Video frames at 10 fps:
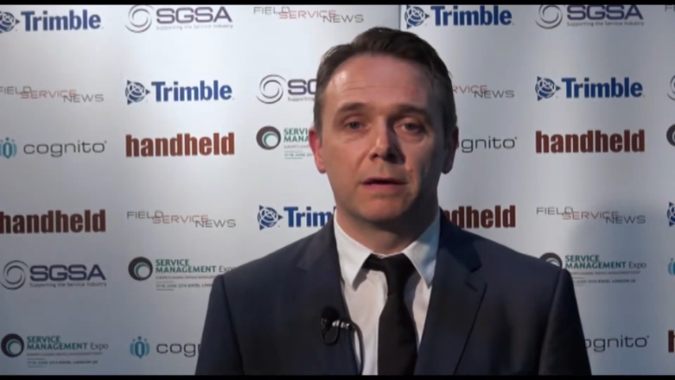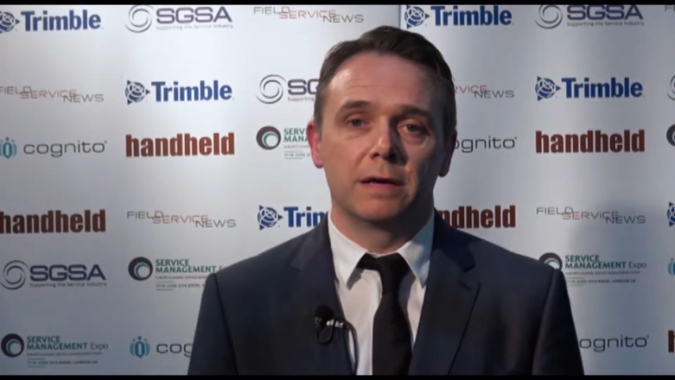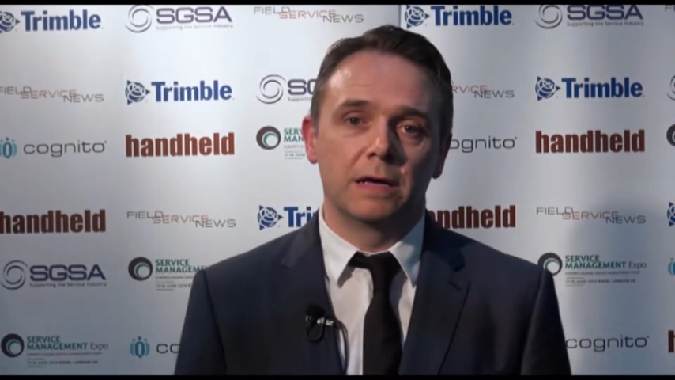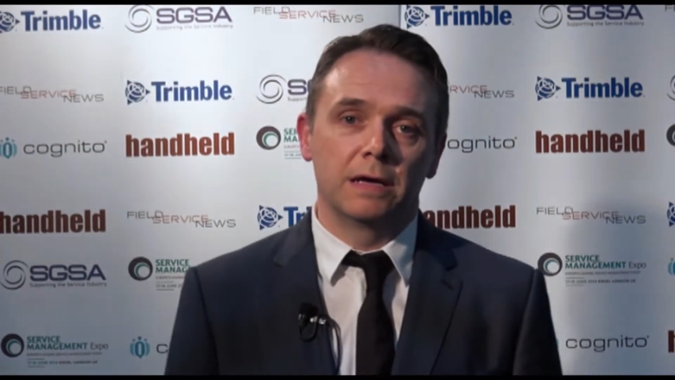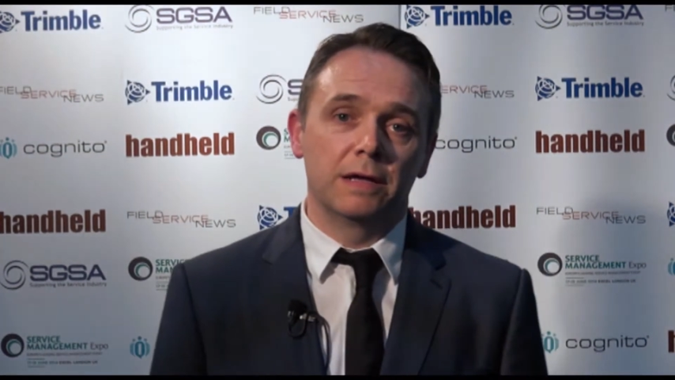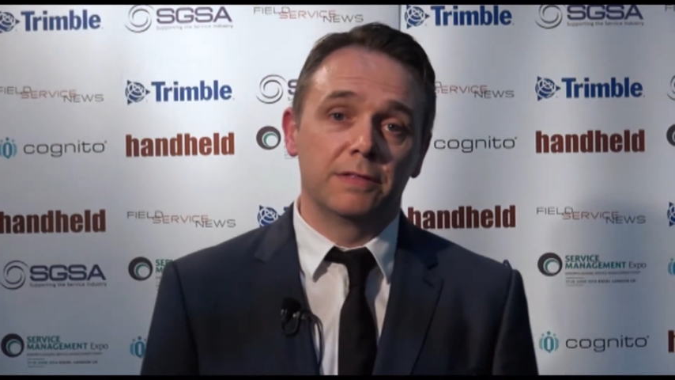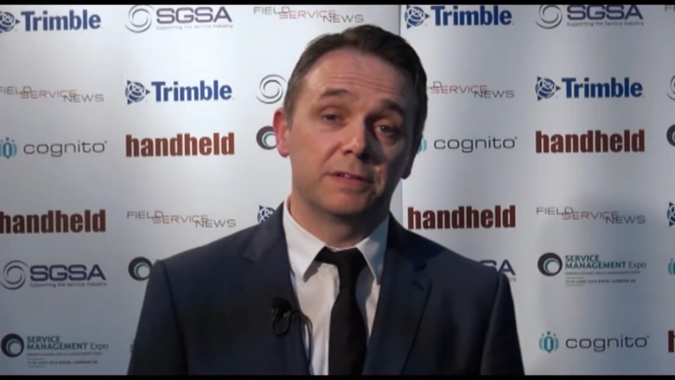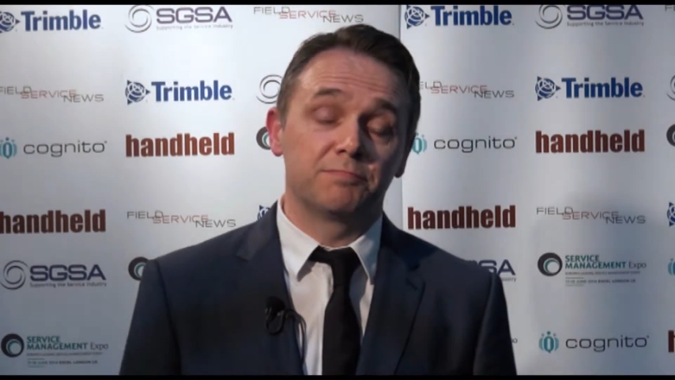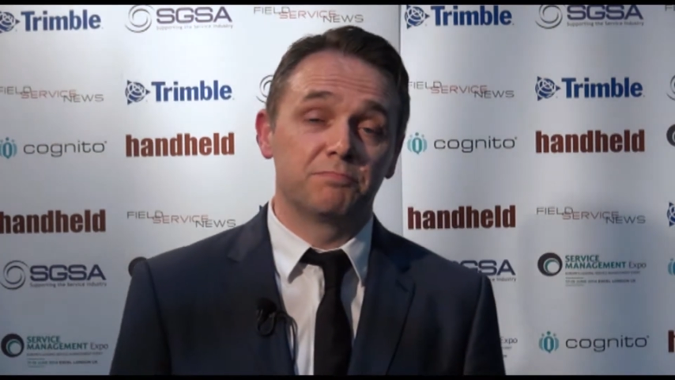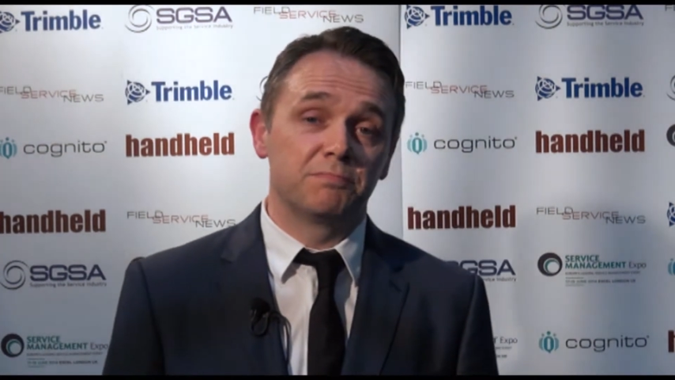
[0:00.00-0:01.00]

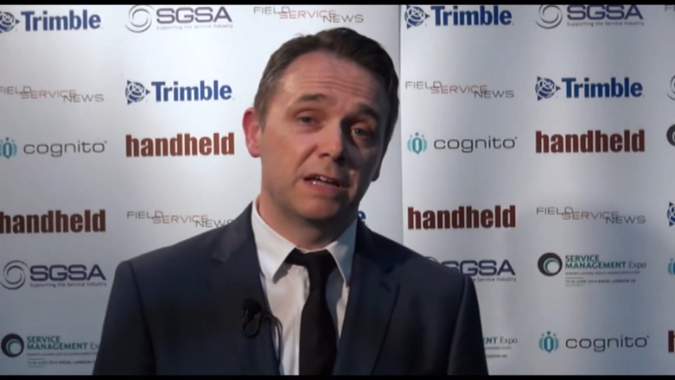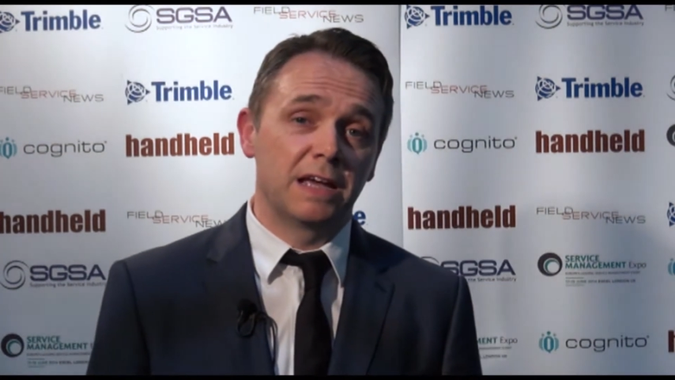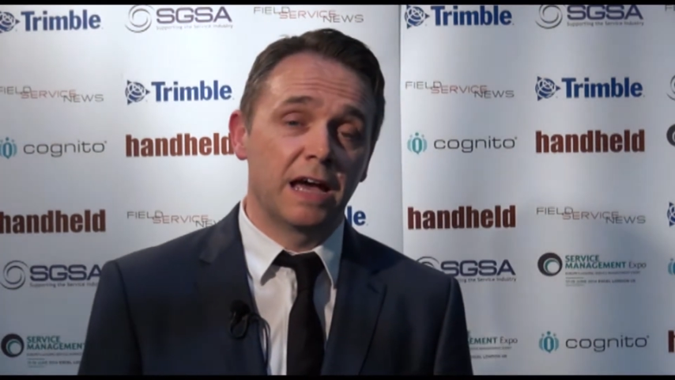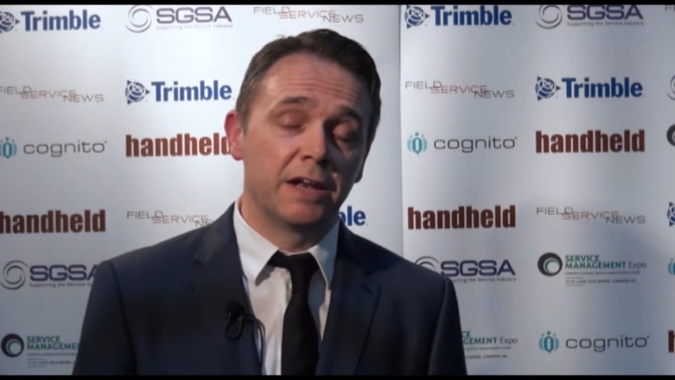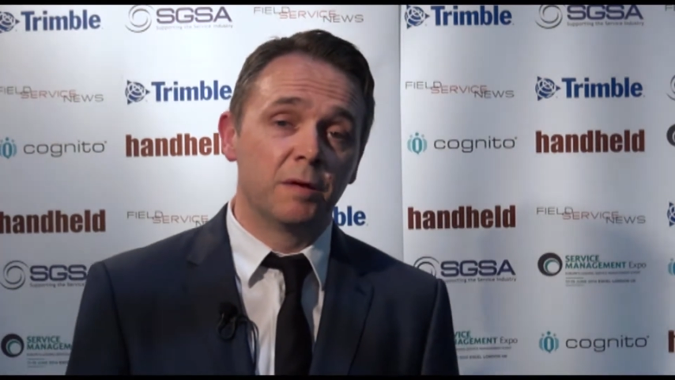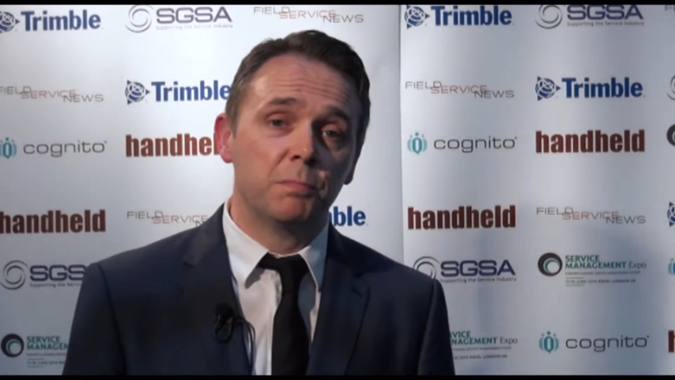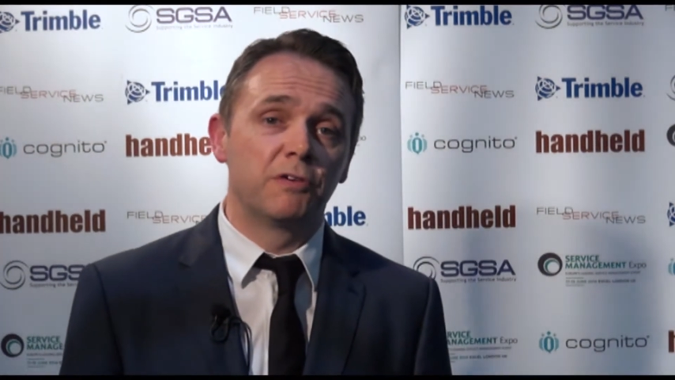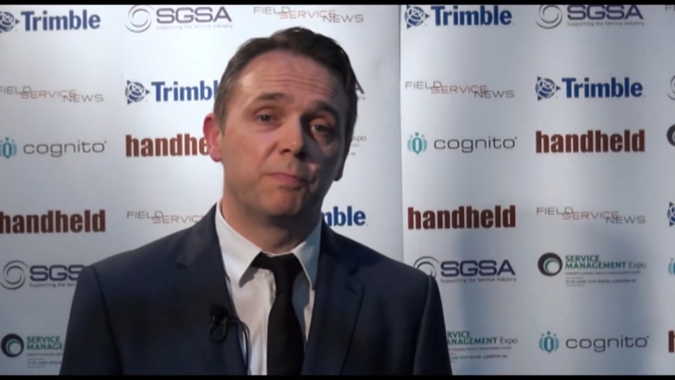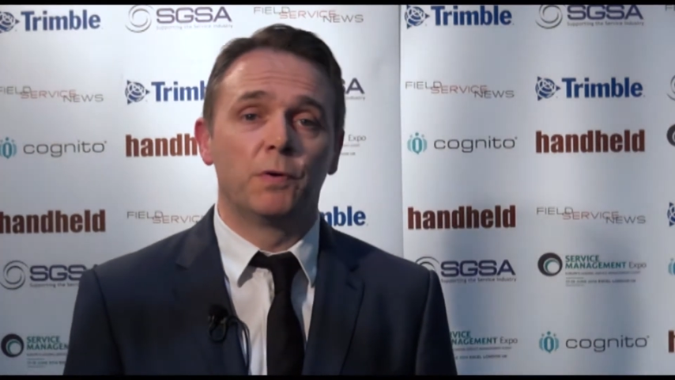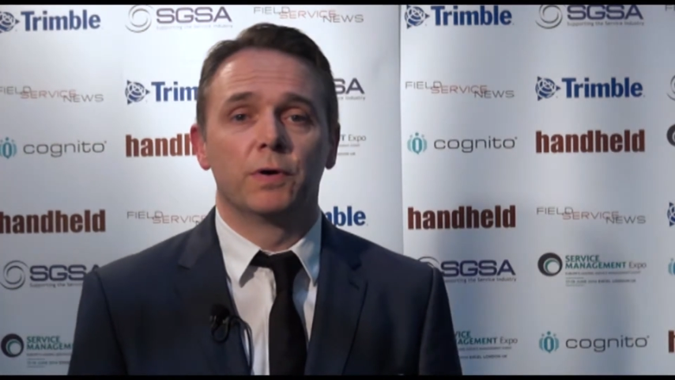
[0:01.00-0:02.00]
a
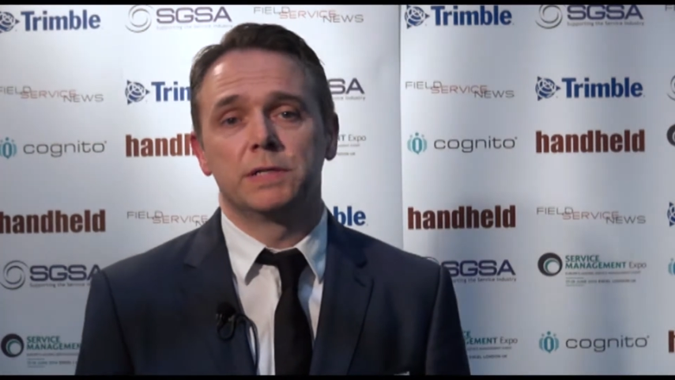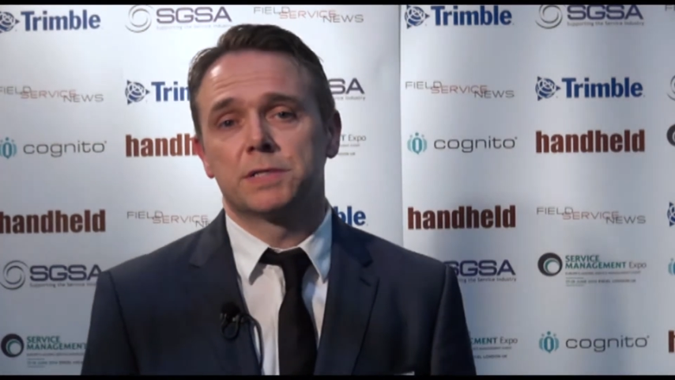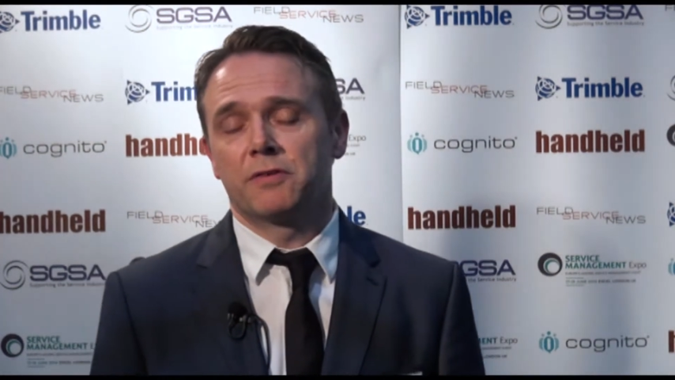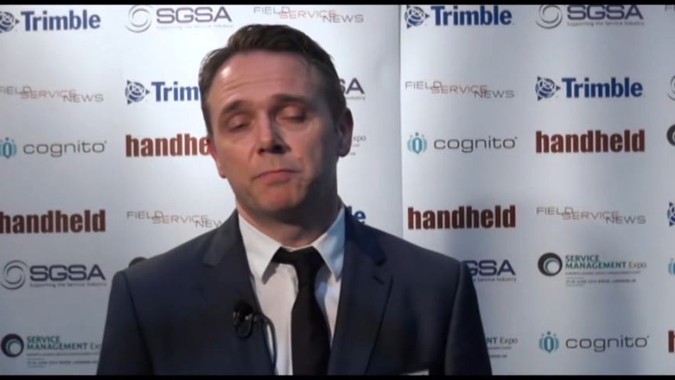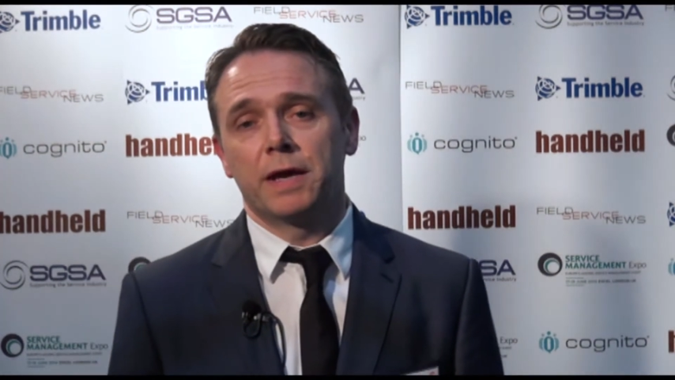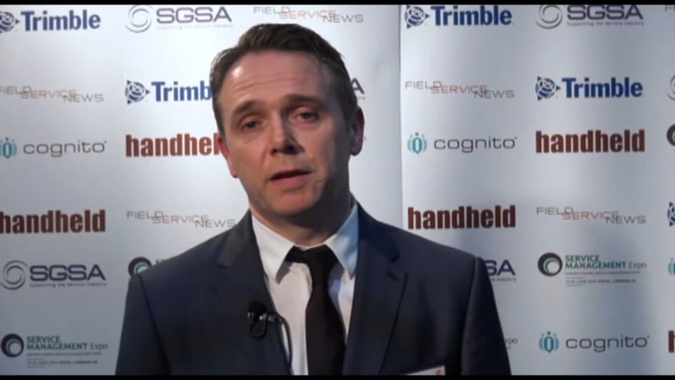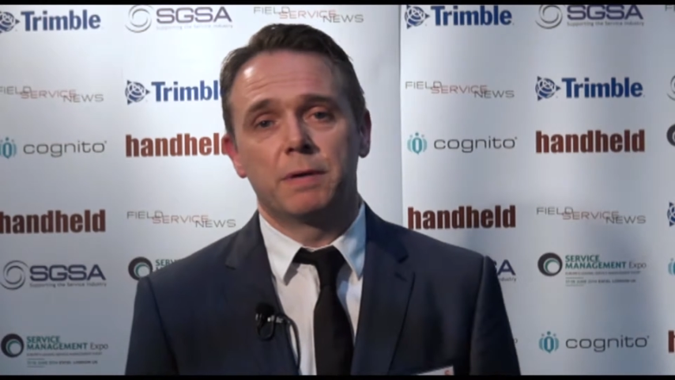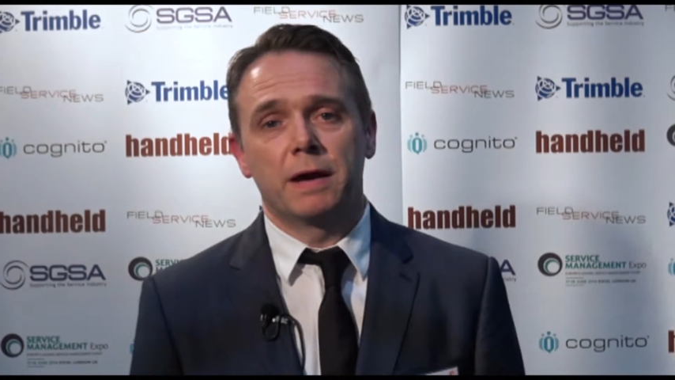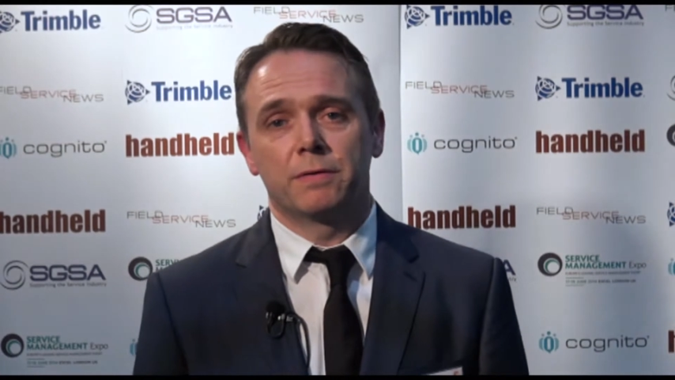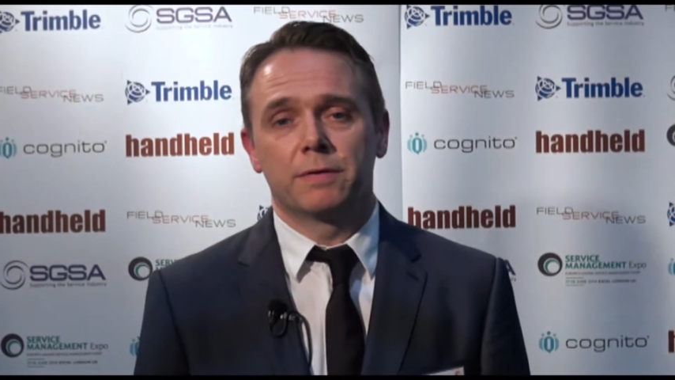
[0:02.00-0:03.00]
number of points I've made
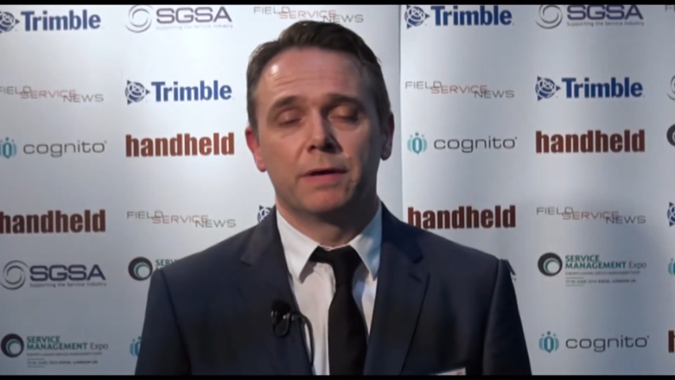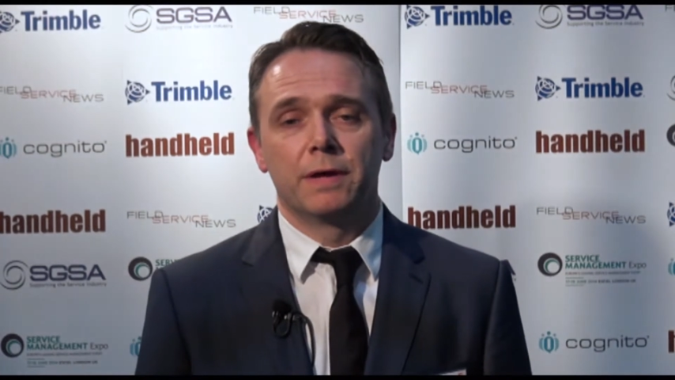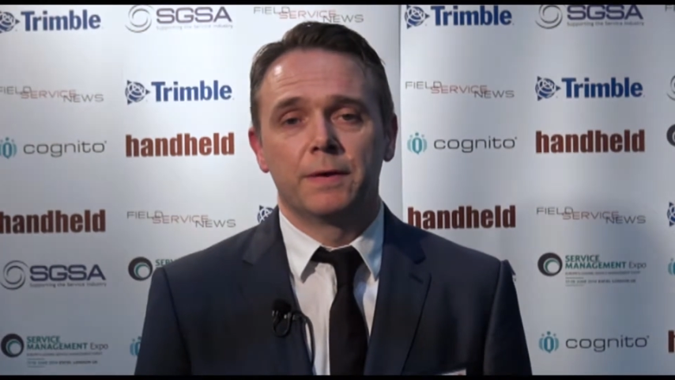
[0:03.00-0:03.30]
about